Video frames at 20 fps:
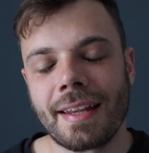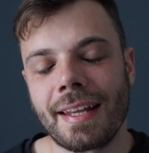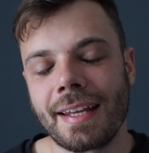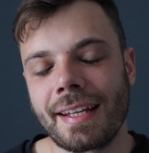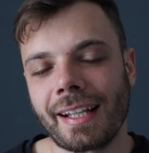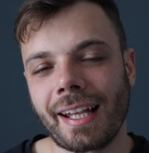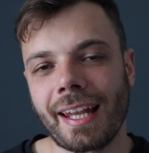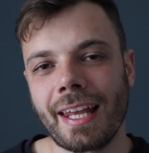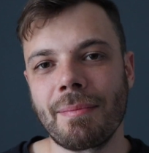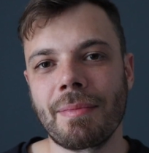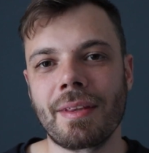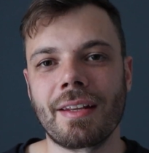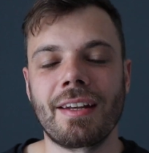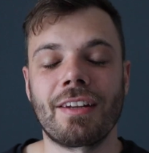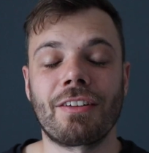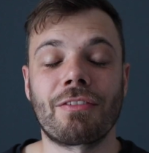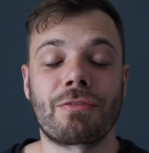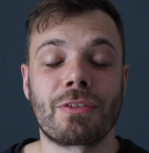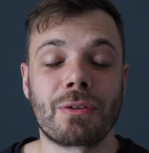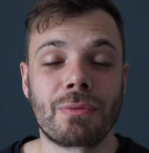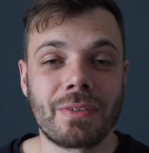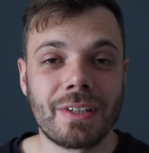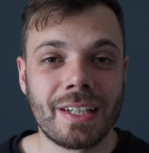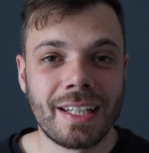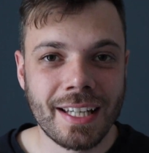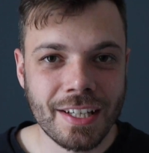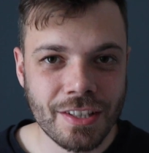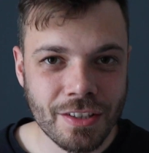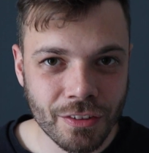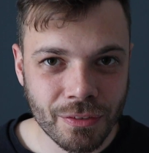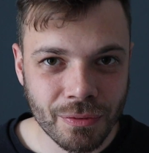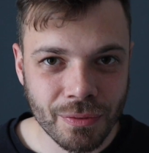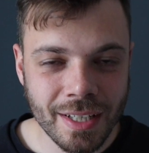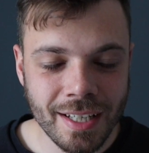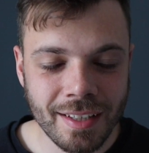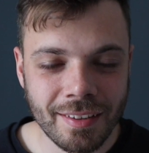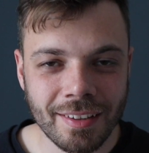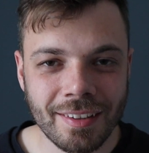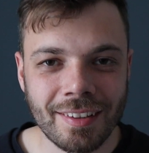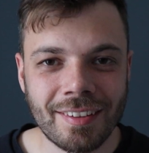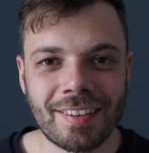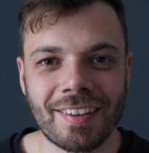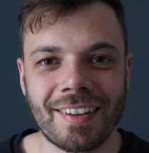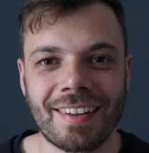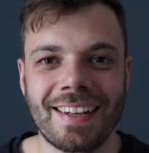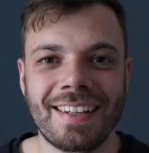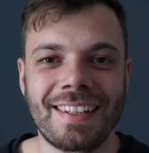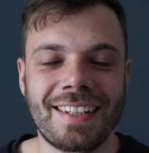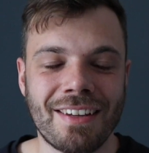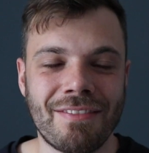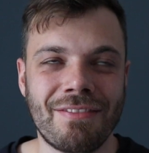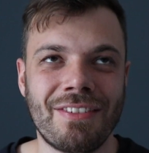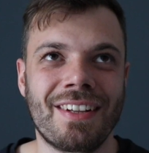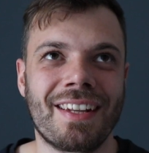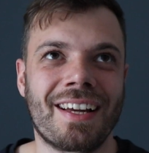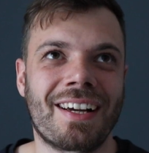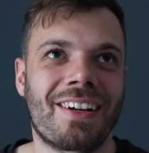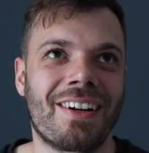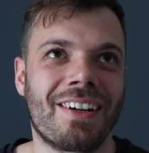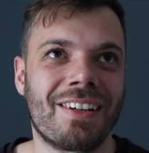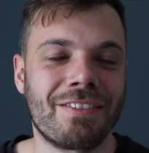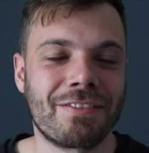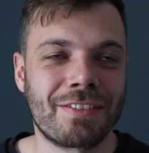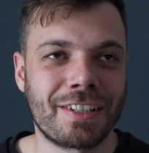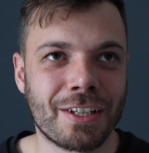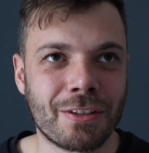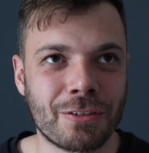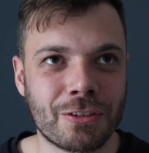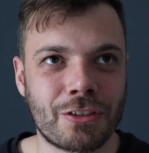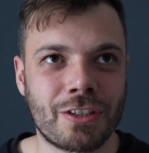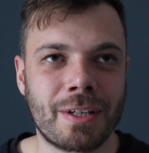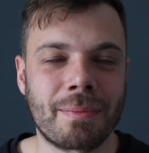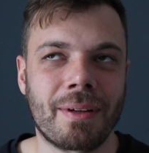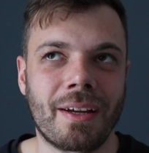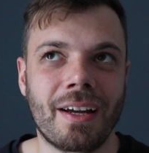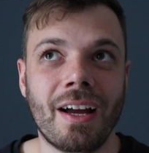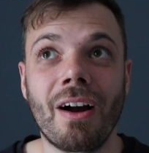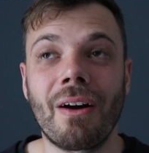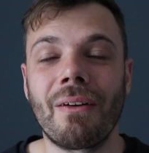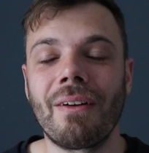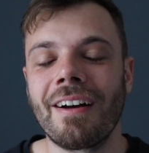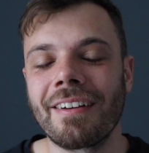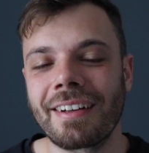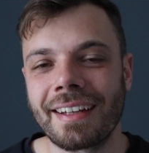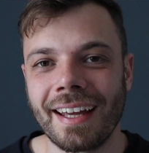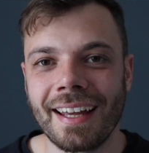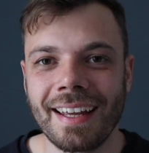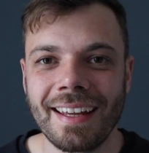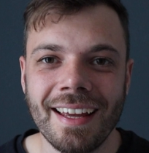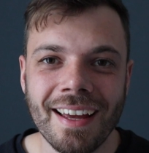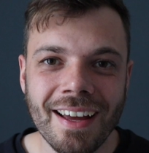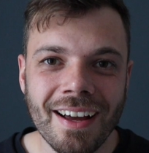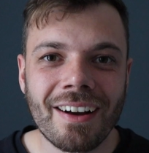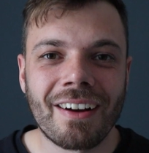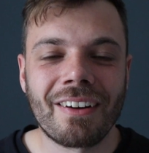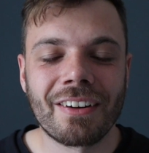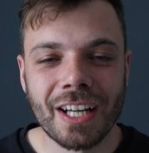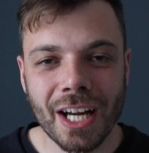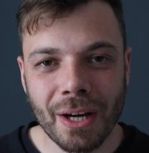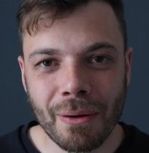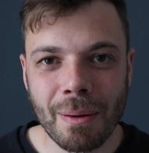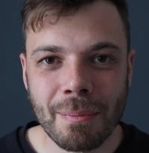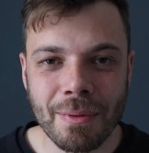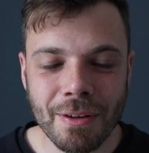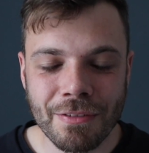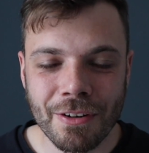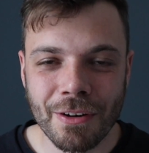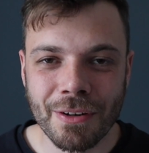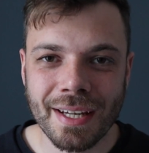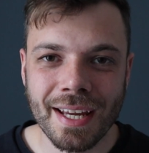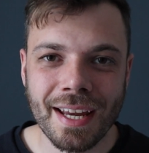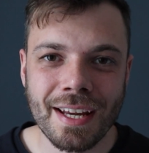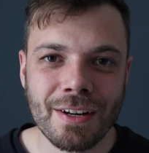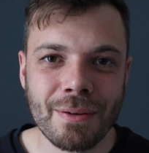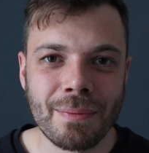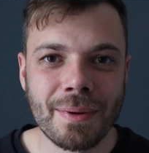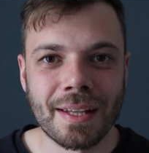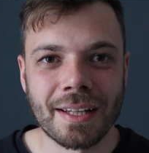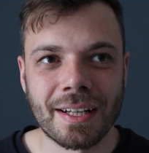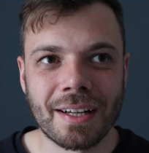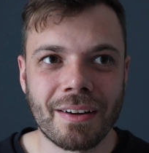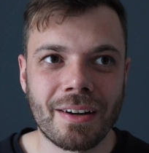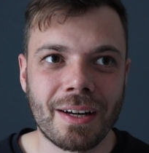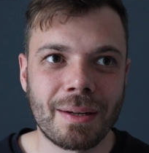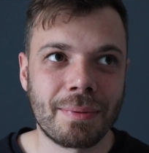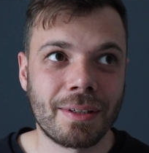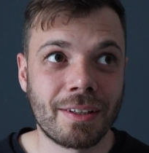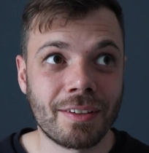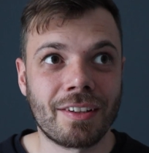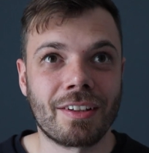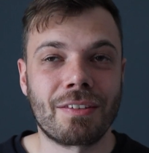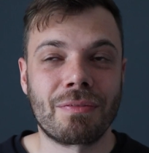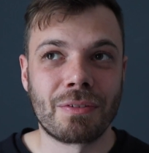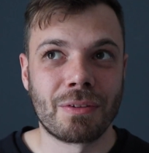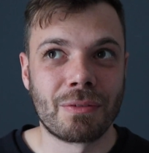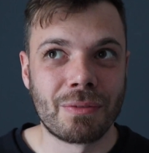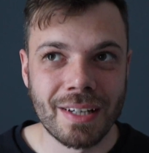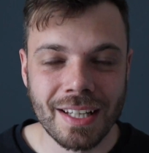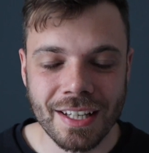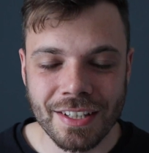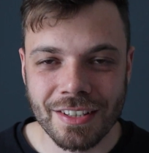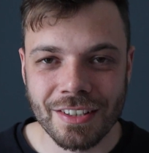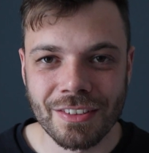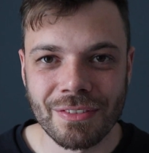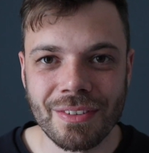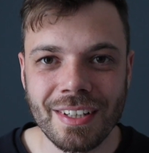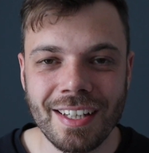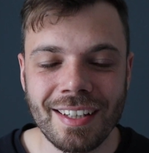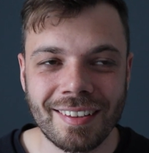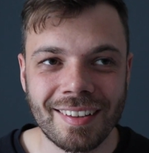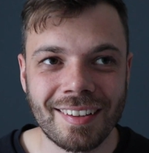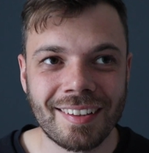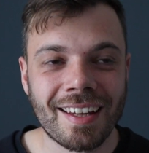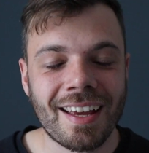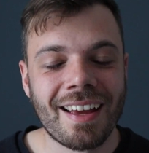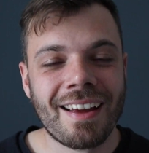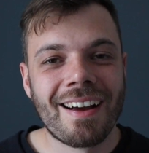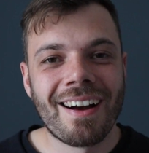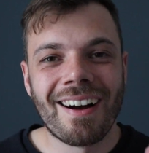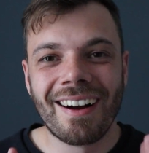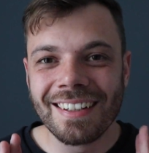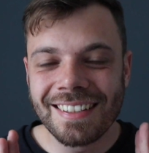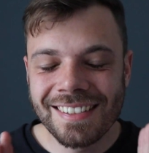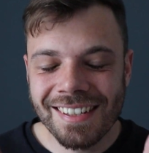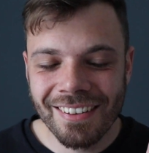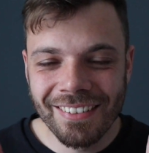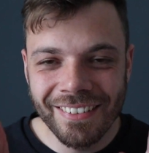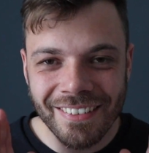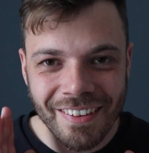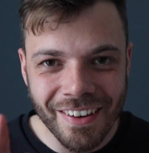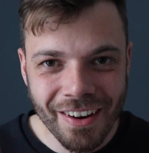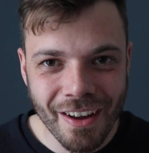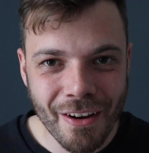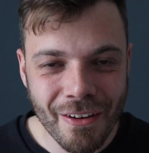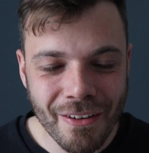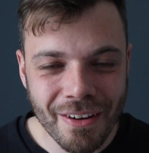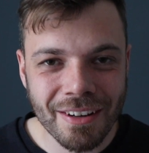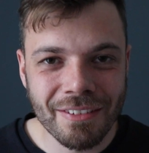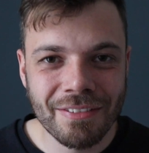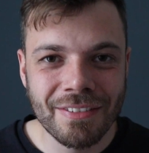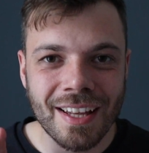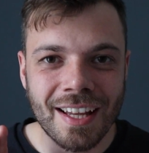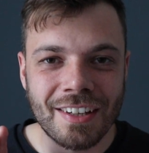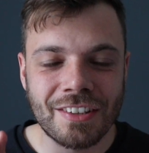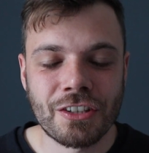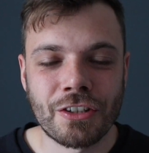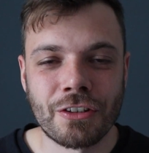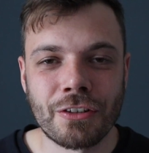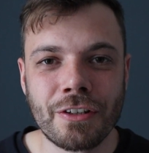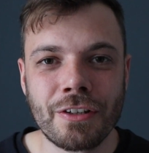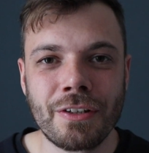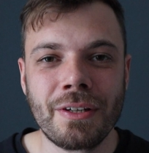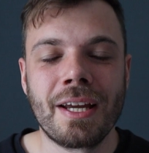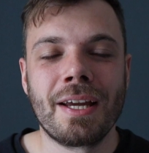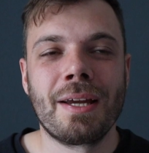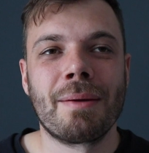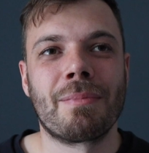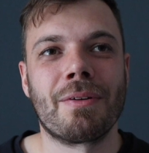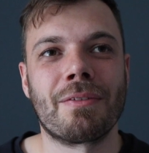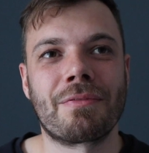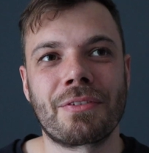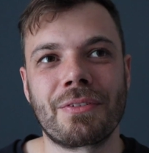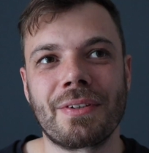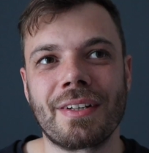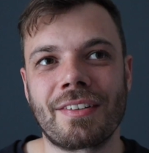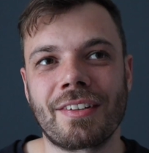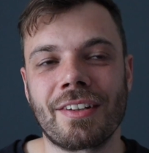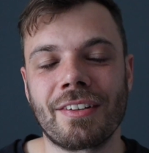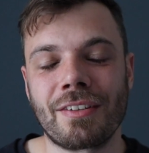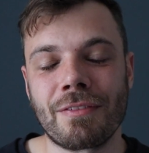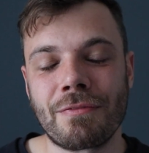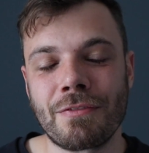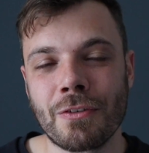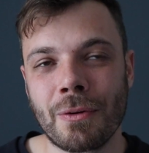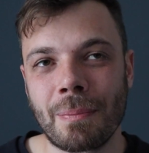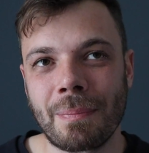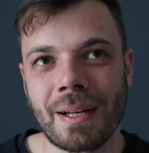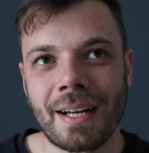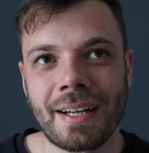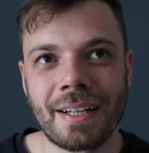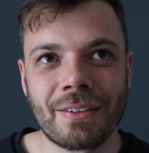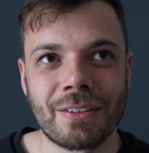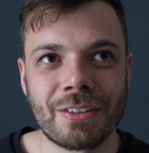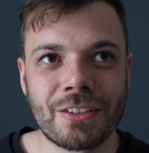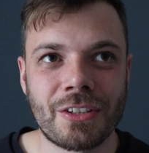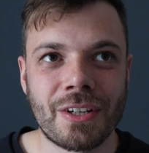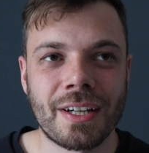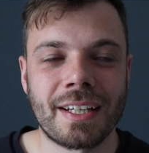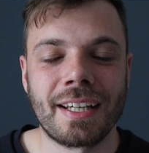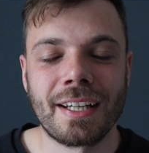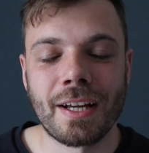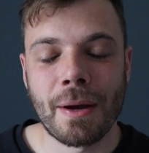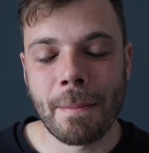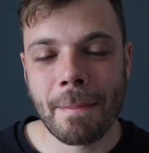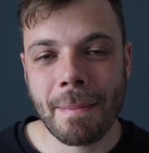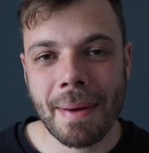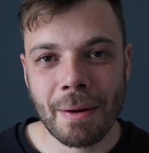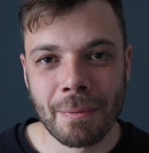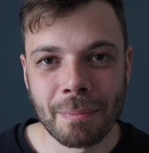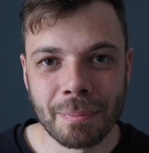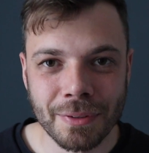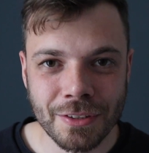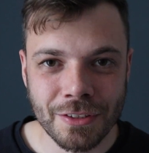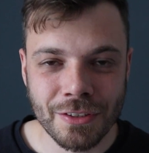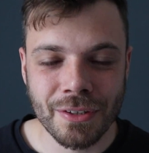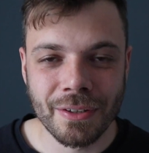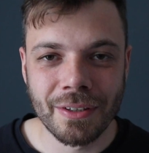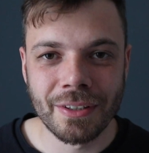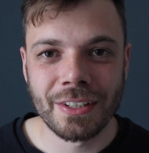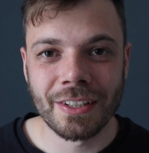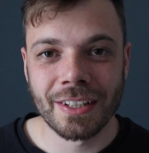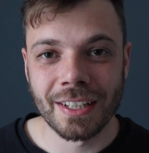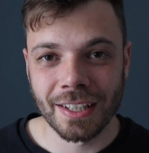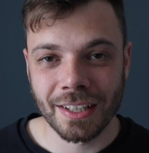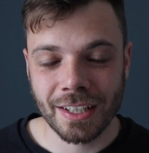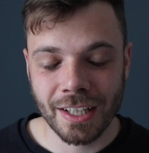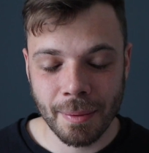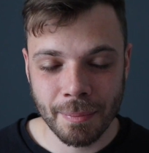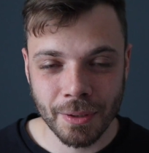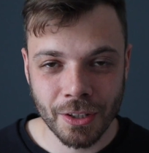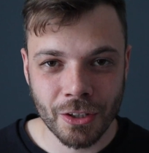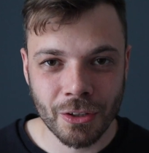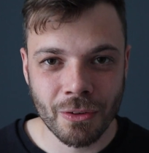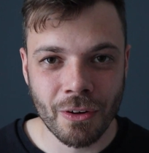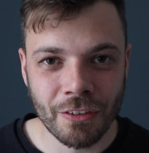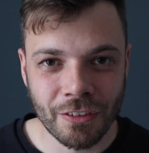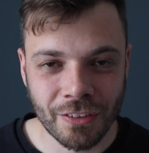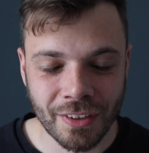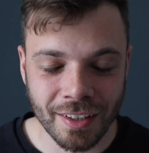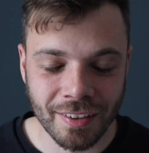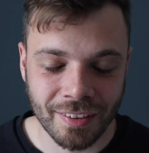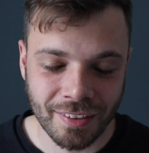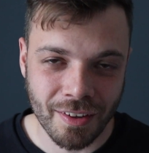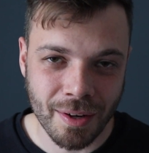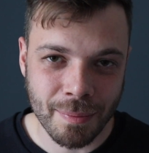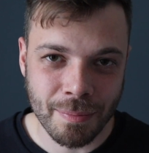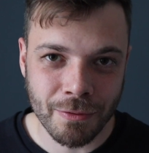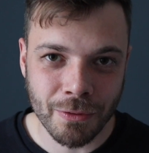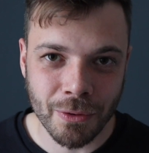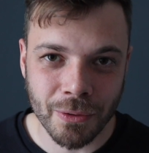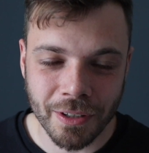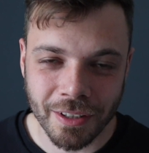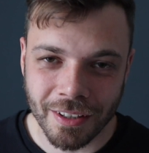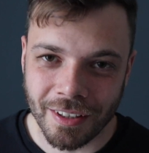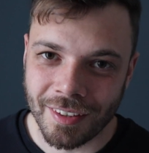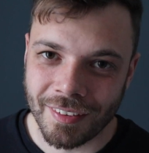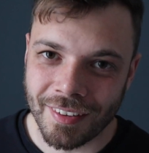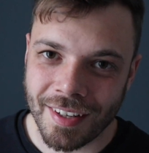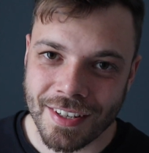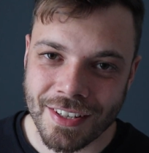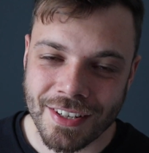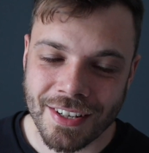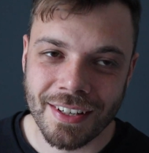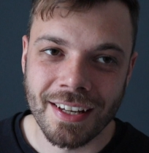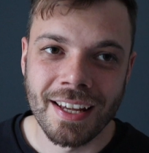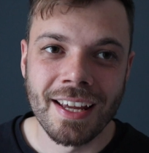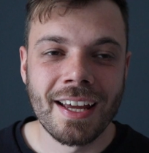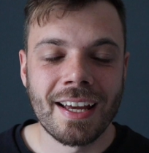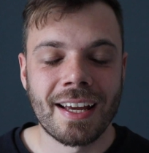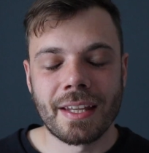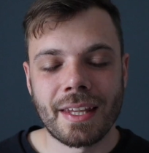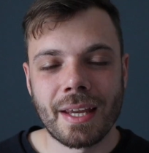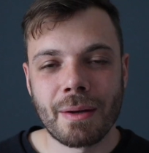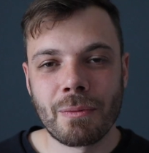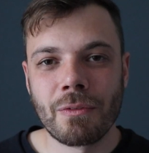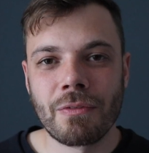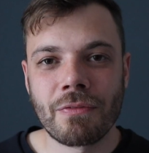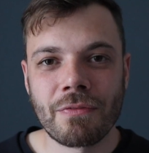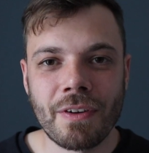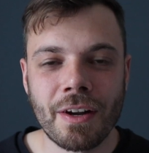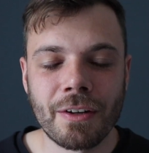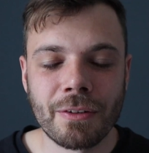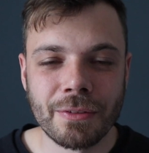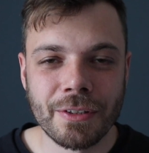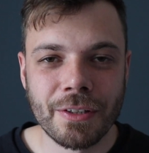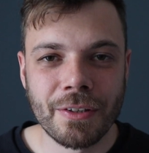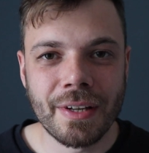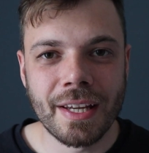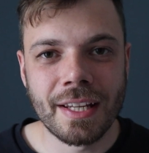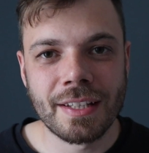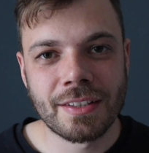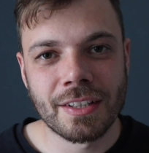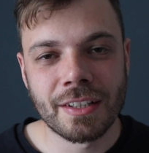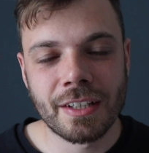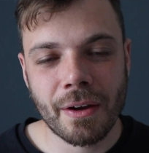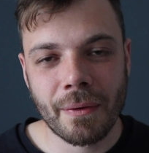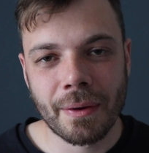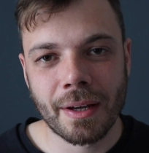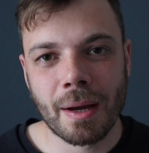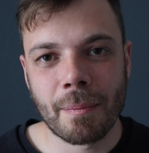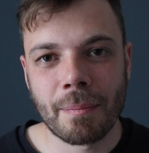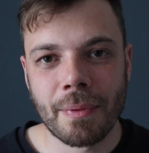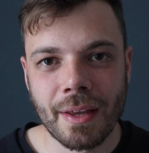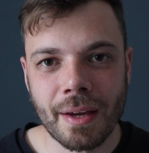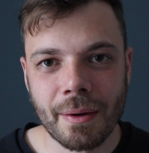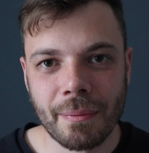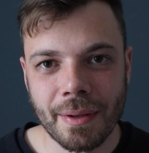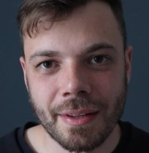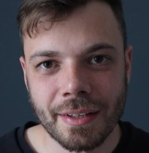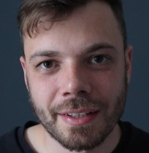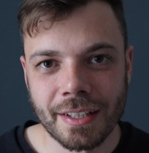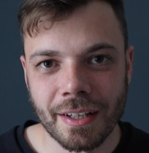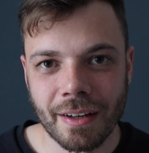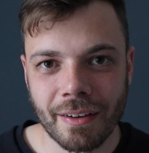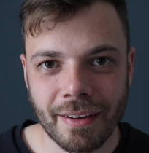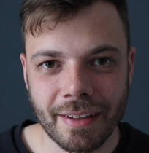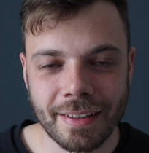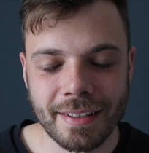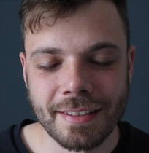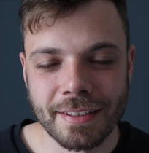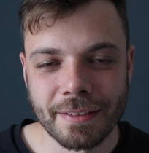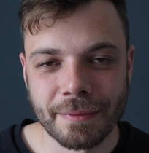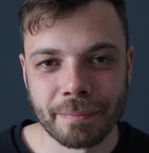They claim that it's for religious reasons, so they give you that kind of guilt trip, like, oh, okay, I'll go up the volcano with a guide because it's for religious reasons. I don't know if that's true, but for instance, if you're planning on trekking up Mount Batur, you're going to come across this type of organisation and they will funnel you into going up there with a guide.